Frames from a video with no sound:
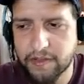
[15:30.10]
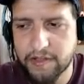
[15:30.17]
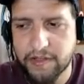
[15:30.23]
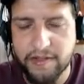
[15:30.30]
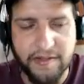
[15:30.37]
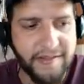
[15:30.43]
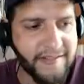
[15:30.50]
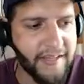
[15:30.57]

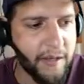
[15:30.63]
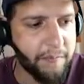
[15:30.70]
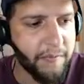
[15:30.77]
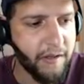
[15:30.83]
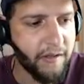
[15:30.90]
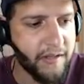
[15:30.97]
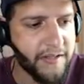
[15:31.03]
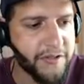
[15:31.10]

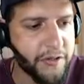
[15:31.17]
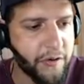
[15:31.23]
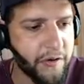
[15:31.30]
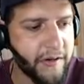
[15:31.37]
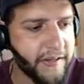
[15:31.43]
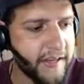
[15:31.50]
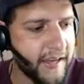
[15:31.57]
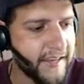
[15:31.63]
SAML,
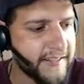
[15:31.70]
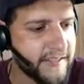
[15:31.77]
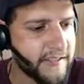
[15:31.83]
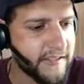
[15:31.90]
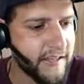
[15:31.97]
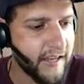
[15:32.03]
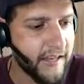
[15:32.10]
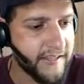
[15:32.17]
security
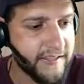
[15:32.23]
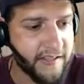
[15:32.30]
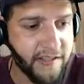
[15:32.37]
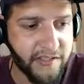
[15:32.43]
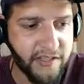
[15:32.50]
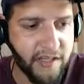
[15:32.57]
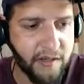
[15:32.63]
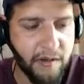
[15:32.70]

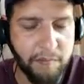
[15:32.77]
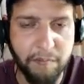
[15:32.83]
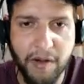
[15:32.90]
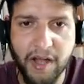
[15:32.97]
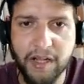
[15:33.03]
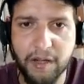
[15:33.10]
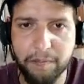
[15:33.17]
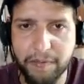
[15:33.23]
assertion
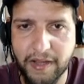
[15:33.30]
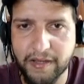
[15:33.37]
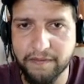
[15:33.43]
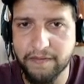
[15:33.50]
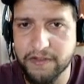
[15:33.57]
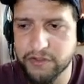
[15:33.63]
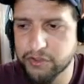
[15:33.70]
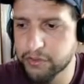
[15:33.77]
markup
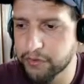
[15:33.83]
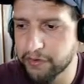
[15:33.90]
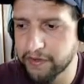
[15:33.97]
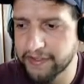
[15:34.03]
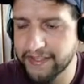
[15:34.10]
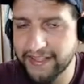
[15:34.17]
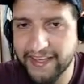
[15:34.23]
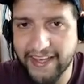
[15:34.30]
language,
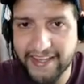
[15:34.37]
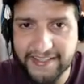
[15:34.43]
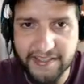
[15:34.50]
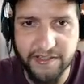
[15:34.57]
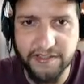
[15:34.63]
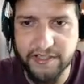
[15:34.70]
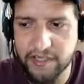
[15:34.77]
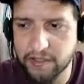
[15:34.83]
security
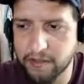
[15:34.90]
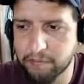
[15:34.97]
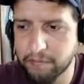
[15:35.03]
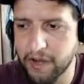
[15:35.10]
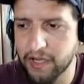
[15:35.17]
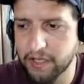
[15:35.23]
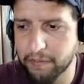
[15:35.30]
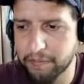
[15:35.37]
assertion
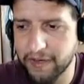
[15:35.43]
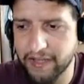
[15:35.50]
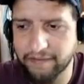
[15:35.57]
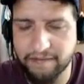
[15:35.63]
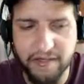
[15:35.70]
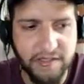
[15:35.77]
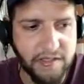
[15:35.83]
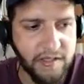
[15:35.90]
markup
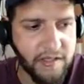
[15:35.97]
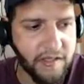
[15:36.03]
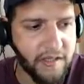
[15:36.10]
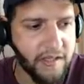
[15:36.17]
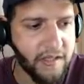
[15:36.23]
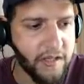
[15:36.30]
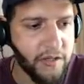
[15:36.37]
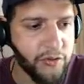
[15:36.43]
language.
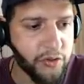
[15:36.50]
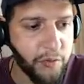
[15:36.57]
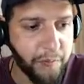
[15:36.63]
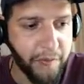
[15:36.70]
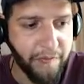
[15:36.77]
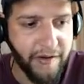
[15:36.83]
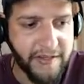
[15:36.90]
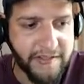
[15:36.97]

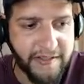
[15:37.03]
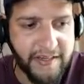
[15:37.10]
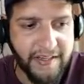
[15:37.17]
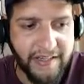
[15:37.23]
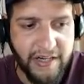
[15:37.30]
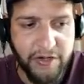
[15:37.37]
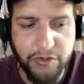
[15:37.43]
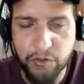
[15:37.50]
Supervisory
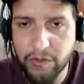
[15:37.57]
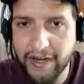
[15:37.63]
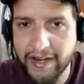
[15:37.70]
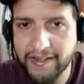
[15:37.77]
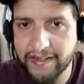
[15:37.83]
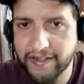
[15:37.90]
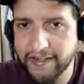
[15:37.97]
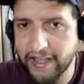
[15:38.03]
control and
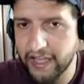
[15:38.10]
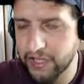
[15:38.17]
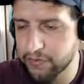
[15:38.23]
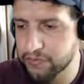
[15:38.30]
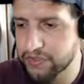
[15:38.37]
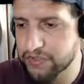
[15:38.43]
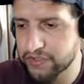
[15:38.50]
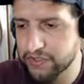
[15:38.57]
data acquisition,